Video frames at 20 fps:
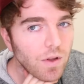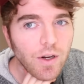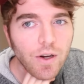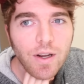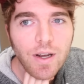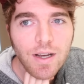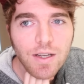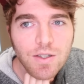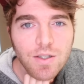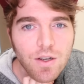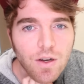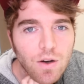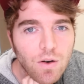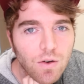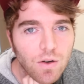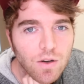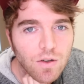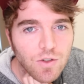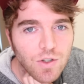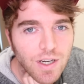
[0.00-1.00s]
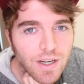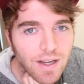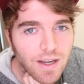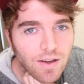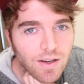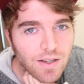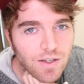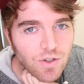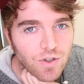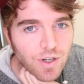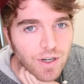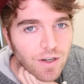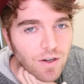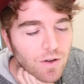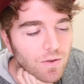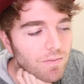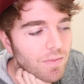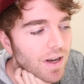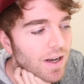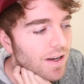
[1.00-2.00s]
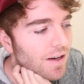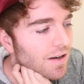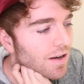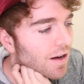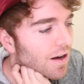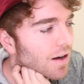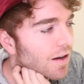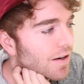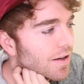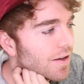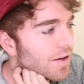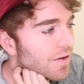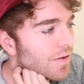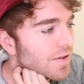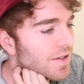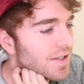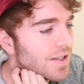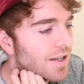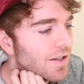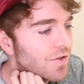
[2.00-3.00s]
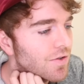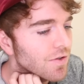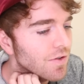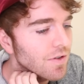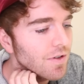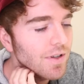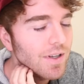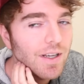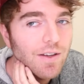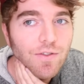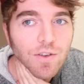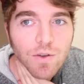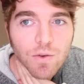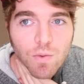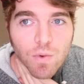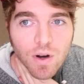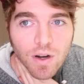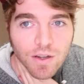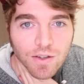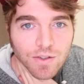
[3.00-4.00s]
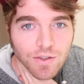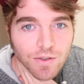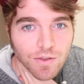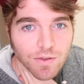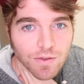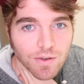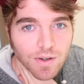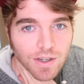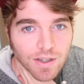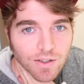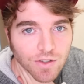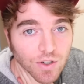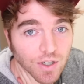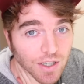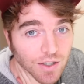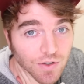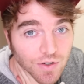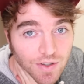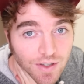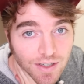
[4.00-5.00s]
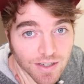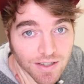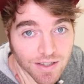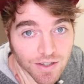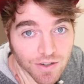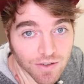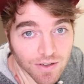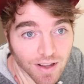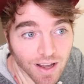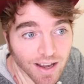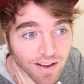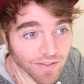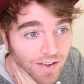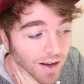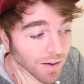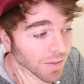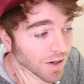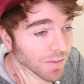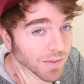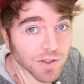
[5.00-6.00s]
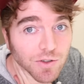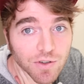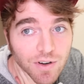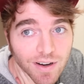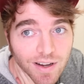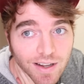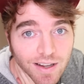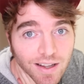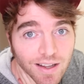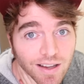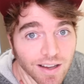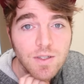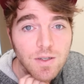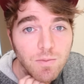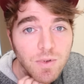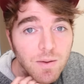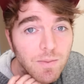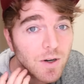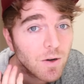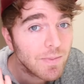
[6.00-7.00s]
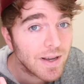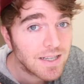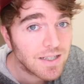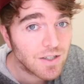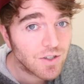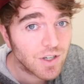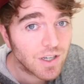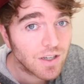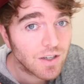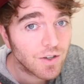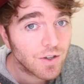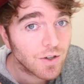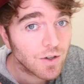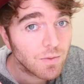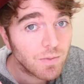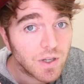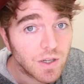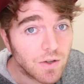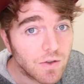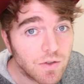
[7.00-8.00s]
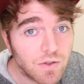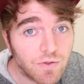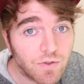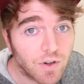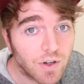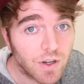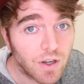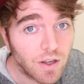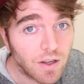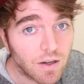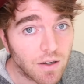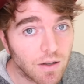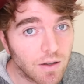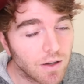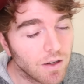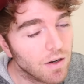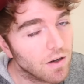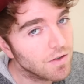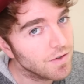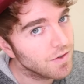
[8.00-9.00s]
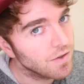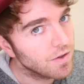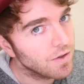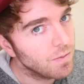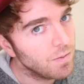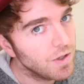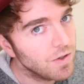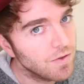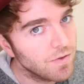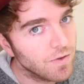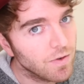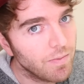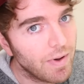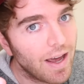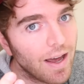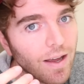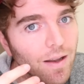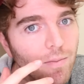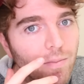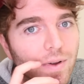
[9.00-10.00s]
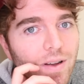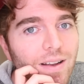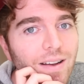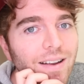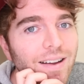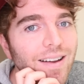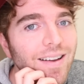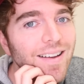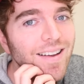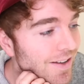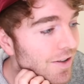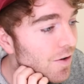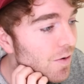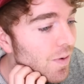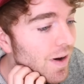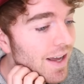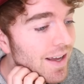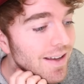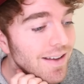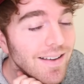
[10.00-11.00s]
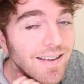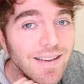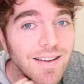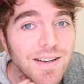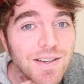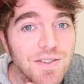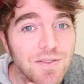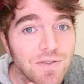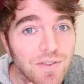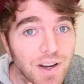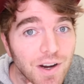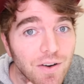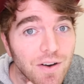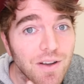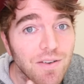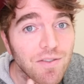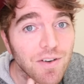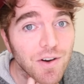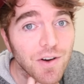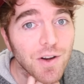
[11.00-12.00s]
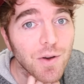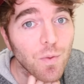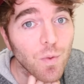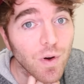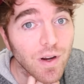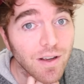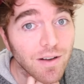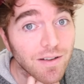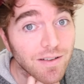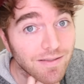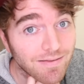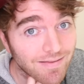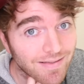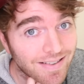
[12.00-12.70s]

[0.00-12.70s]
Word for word: Well, there you guys go. Go check out his channel, Mind Audio Central, if you want to uh, change things in your life. I'm going to be trying it. Subliminal messaging could be used for good. It also could be used for bad, but uh, either way, it is very, very real.